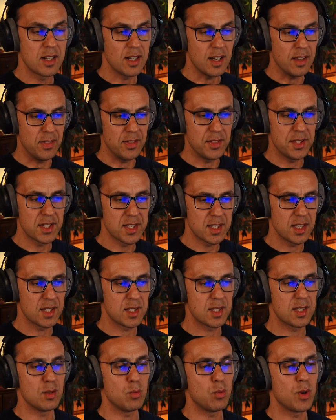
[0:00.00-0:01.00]
And this
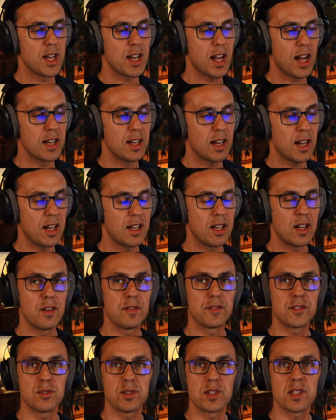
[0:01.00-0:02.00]
is the way I
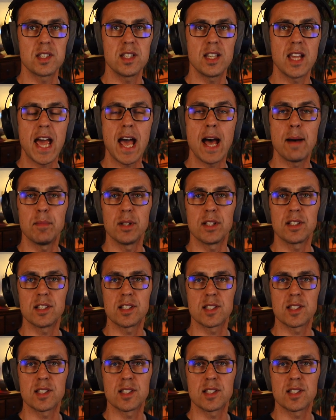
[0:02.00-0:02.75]
love to see Hammond.